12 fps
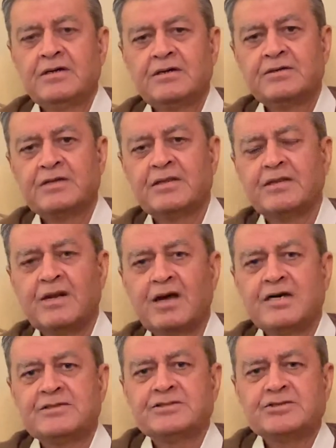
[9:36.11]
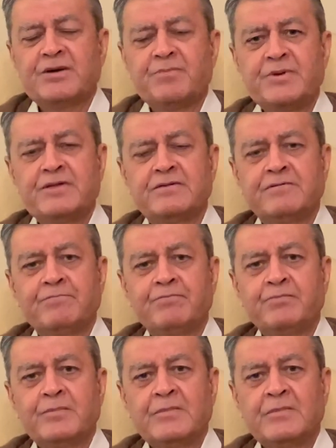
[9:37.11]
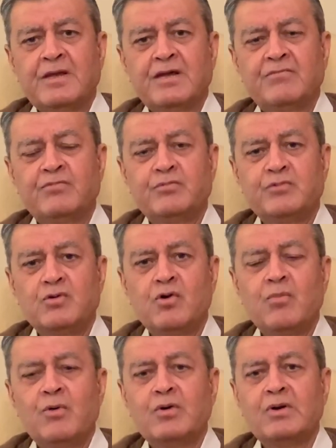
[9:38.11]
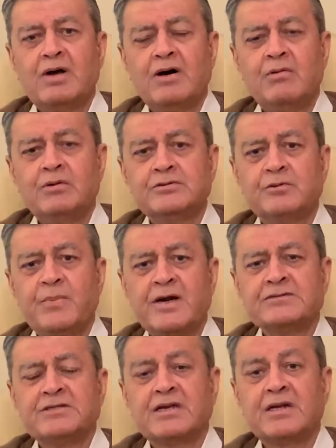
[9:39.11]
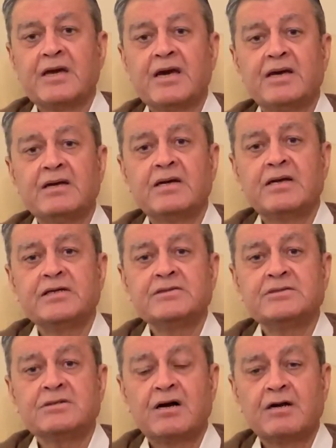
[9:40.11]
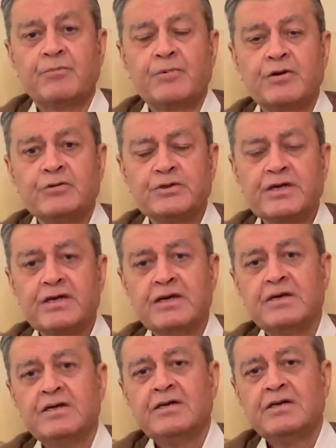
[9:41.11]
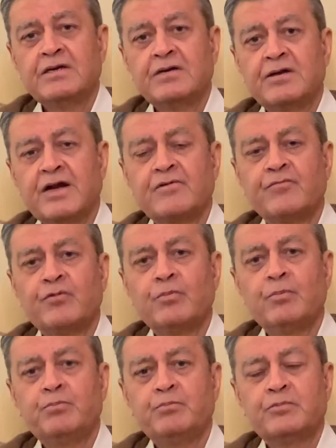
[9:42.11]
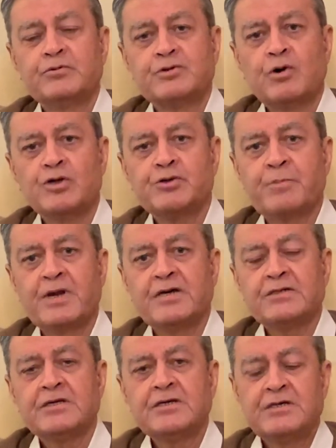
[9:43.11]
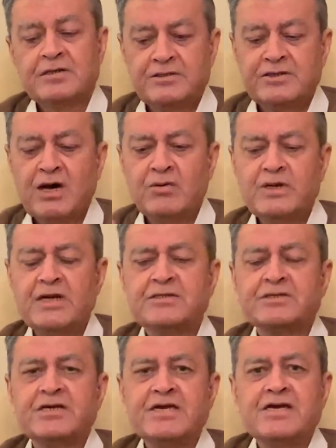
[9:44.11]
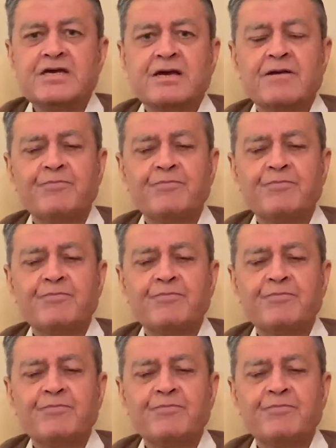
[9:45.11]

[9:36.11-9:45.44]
till the last champion, and no more now. So Pakistan can again start producing great squash player. Downhill skiing,